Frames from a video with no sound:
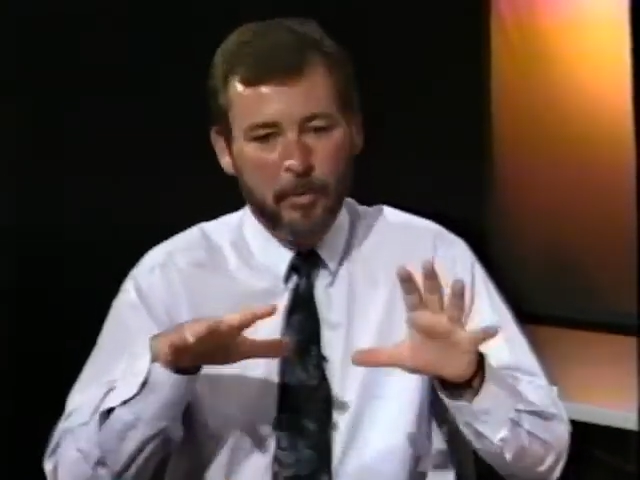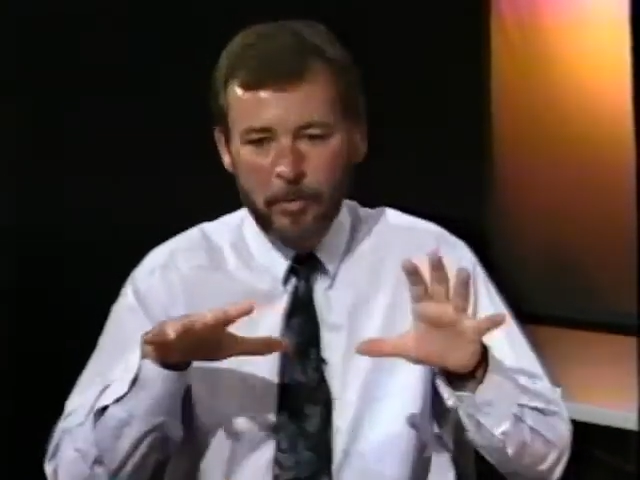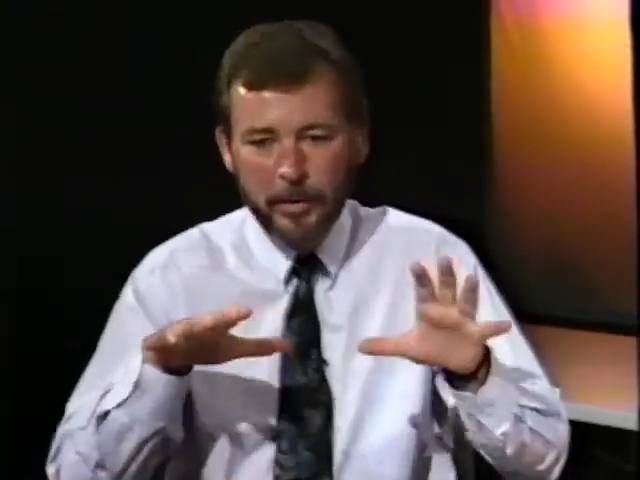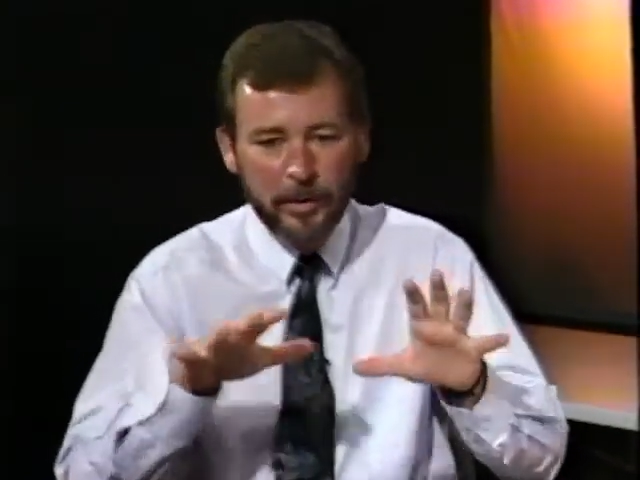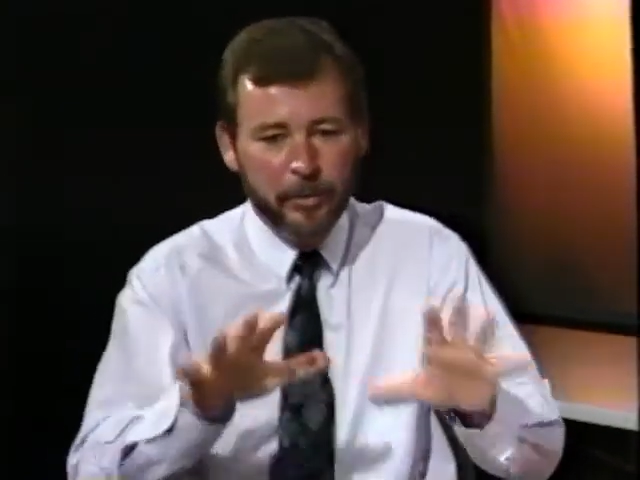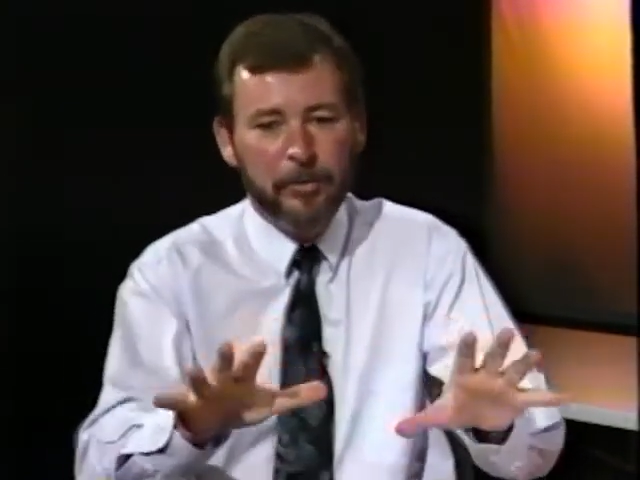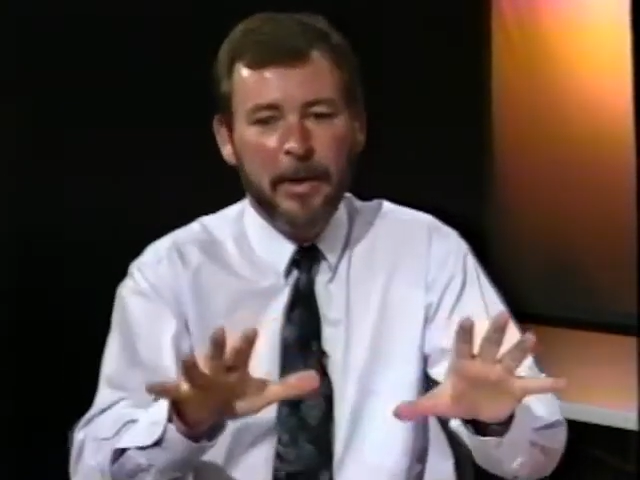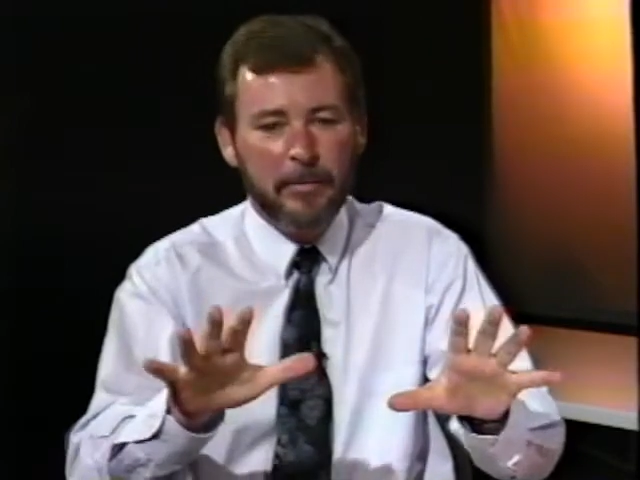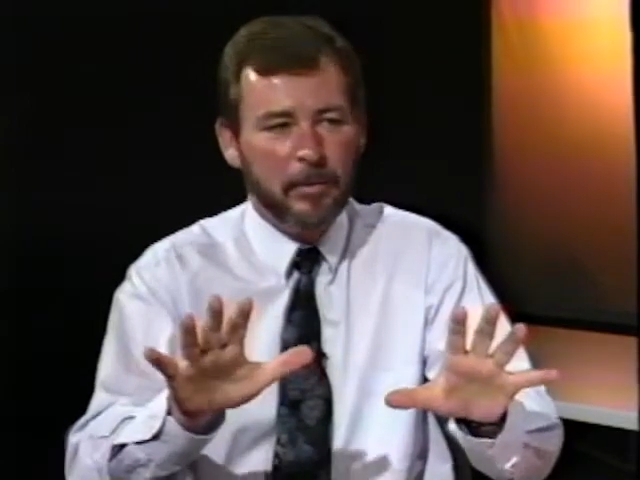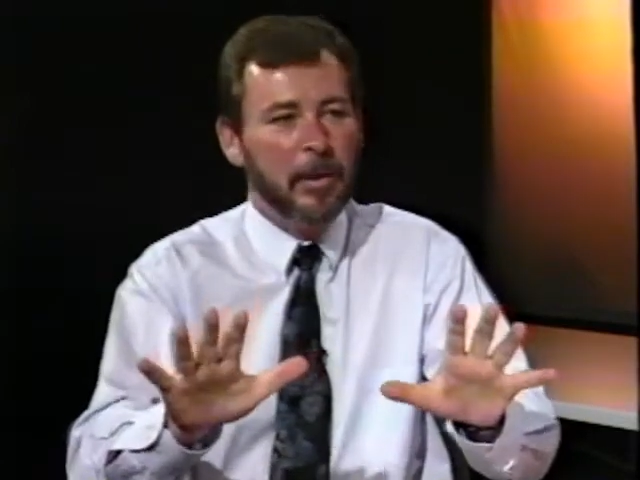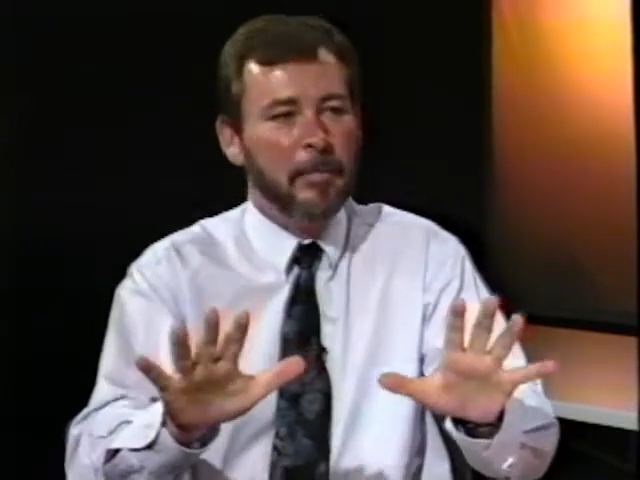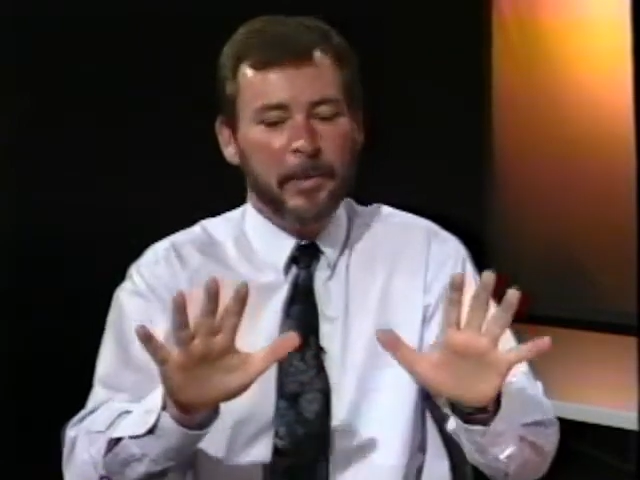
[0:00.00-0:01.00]
They wanted to
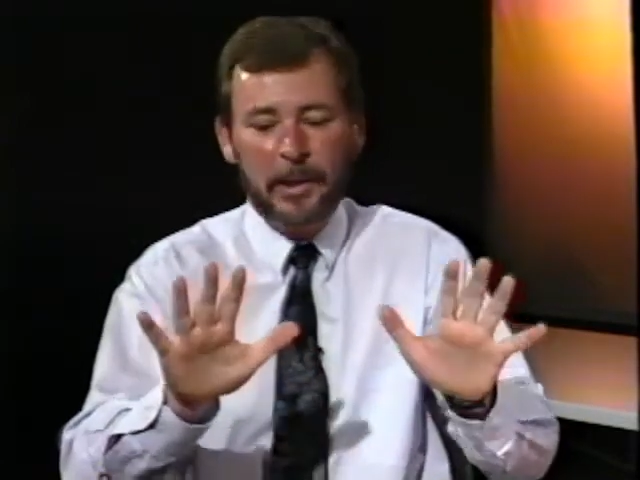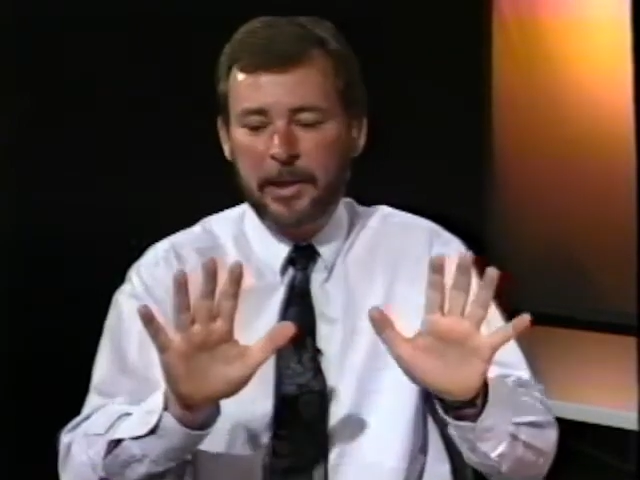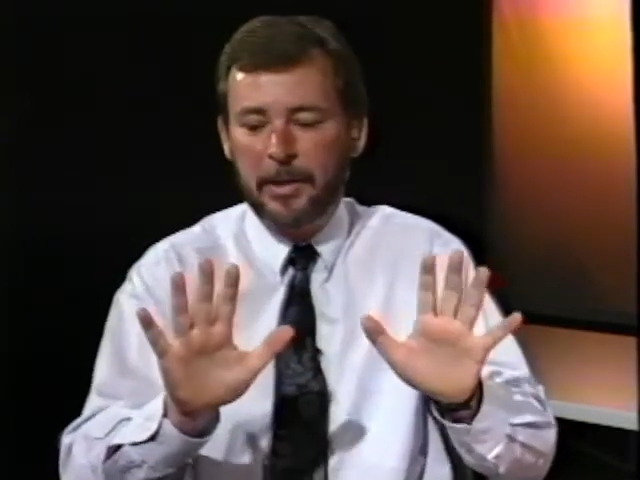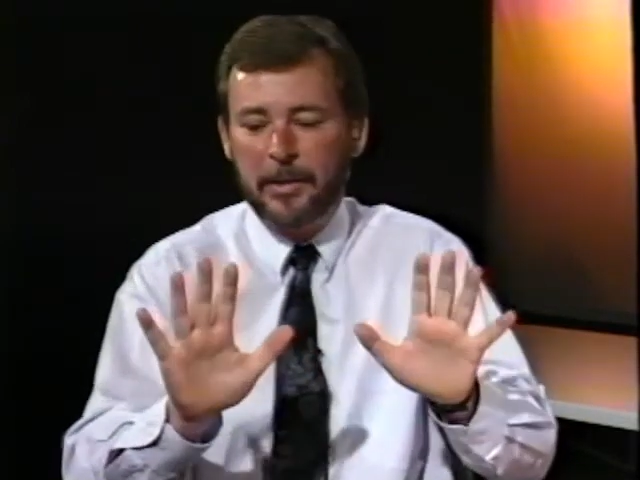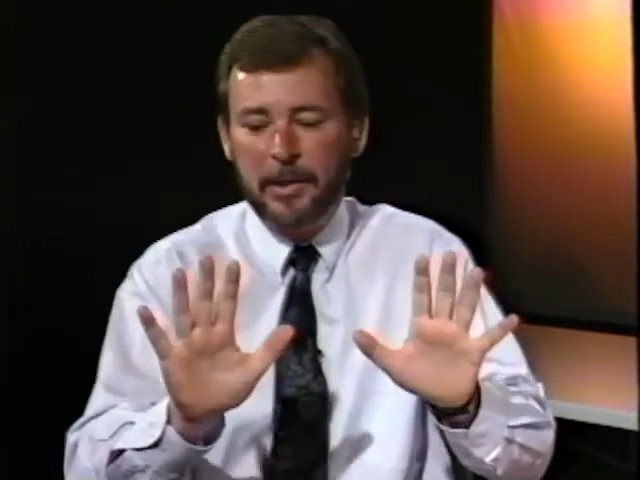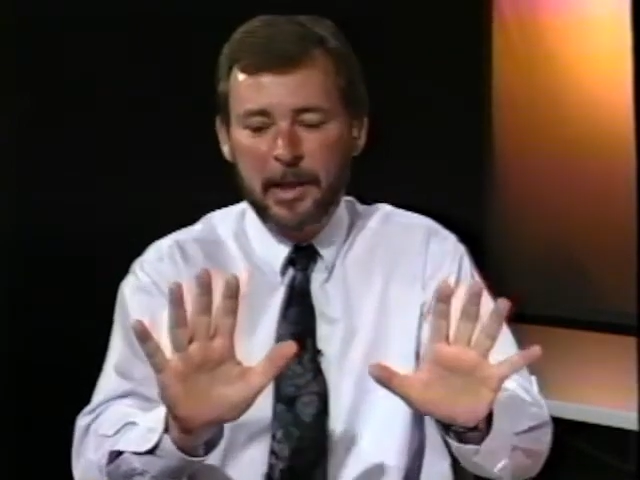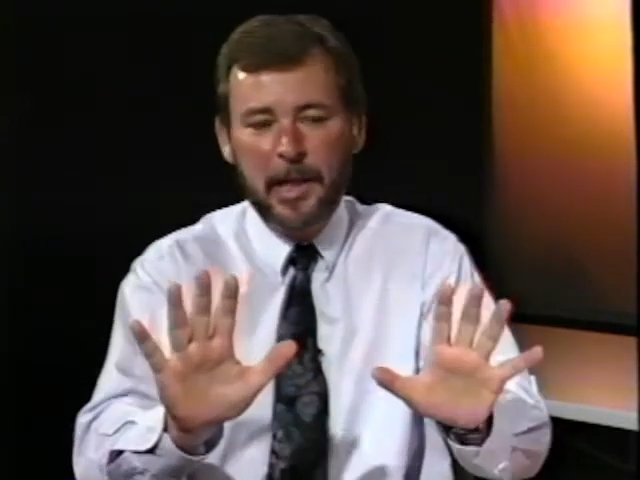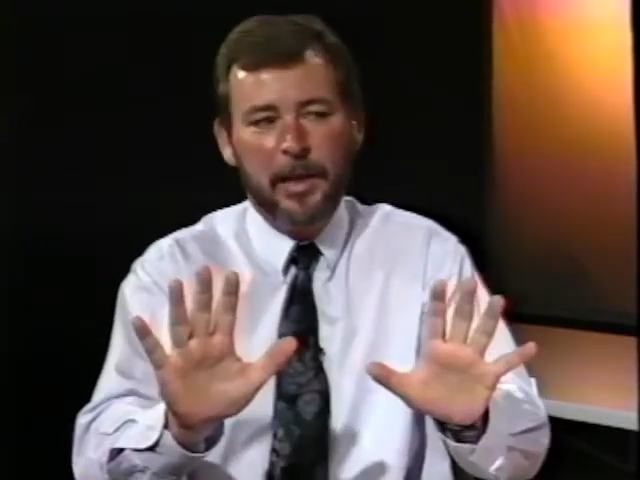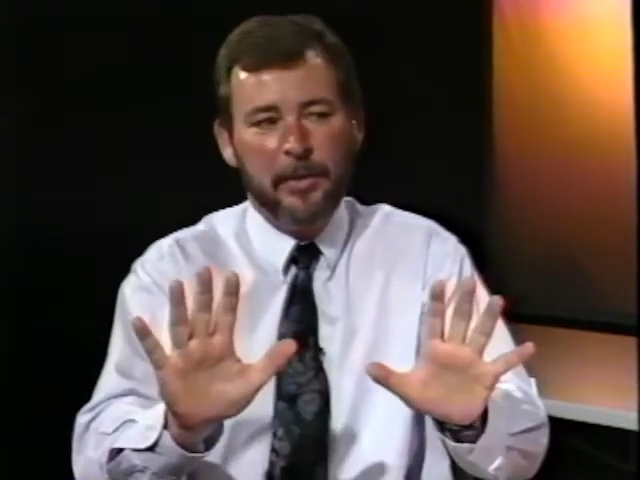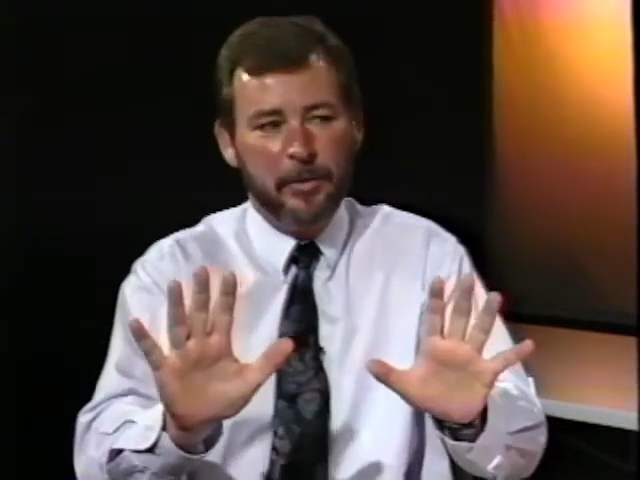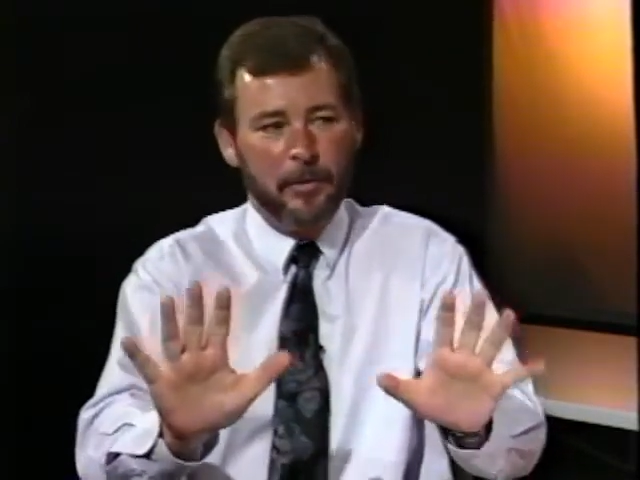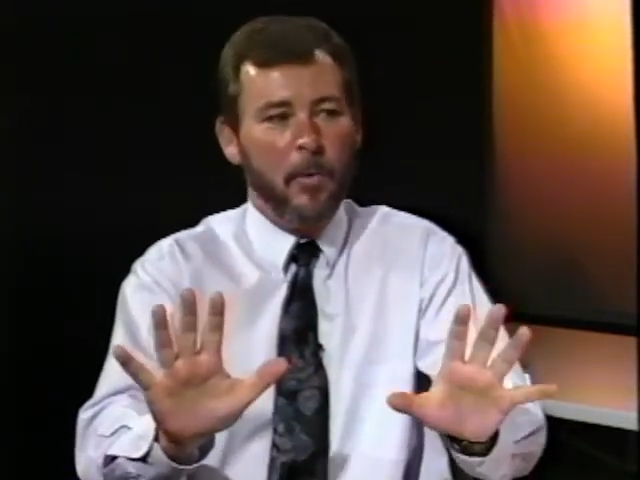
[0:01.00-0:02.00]
travel up against the
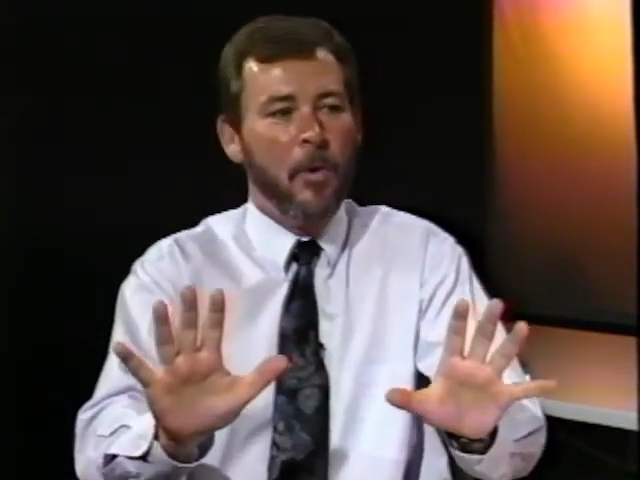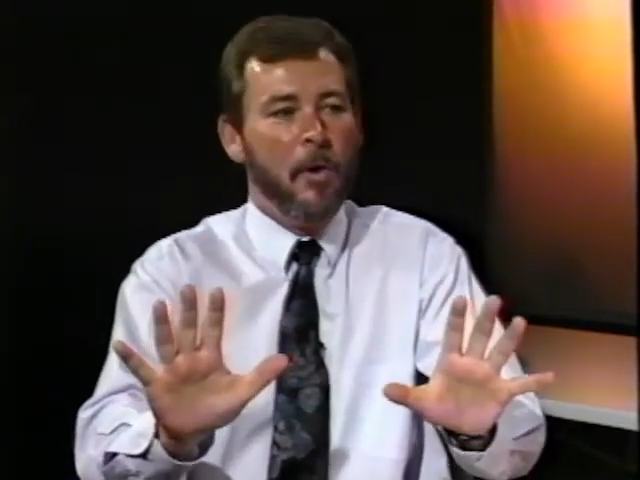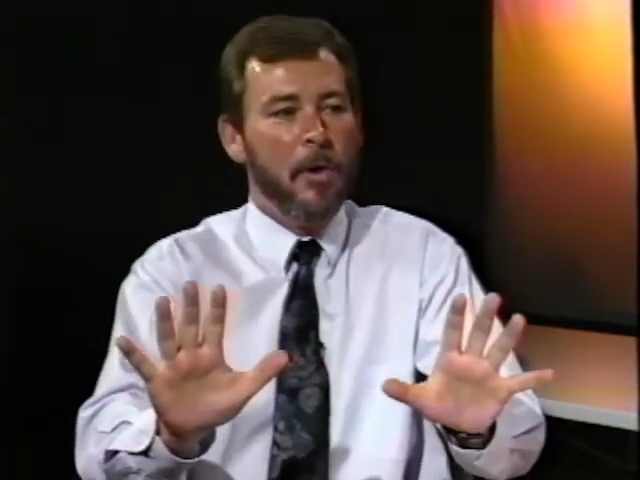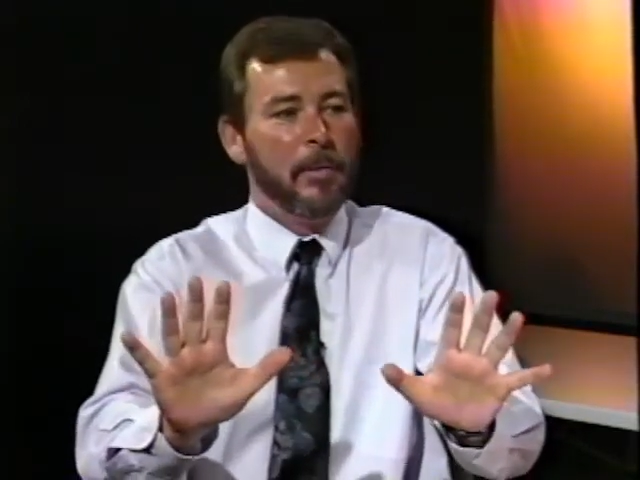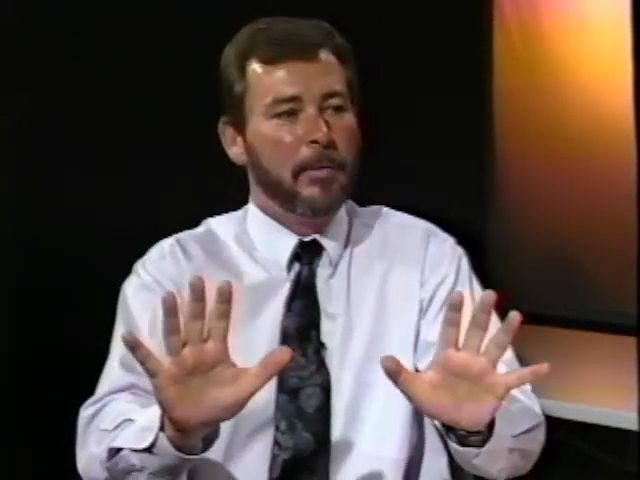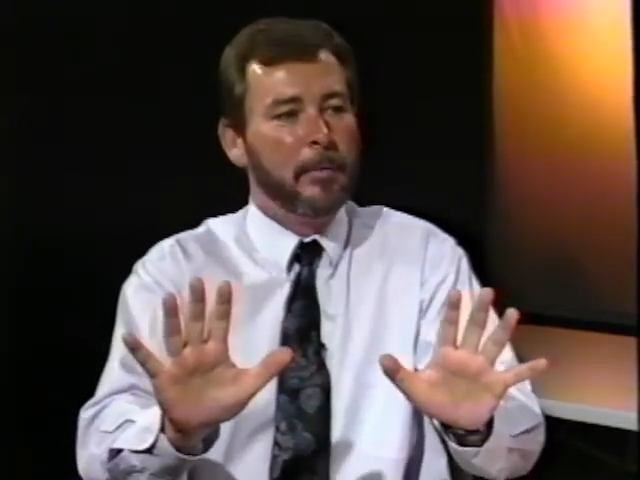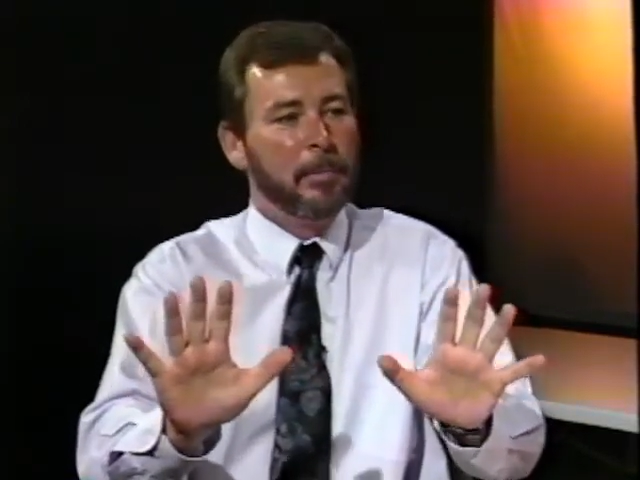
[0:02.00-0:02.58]
edge, the wall,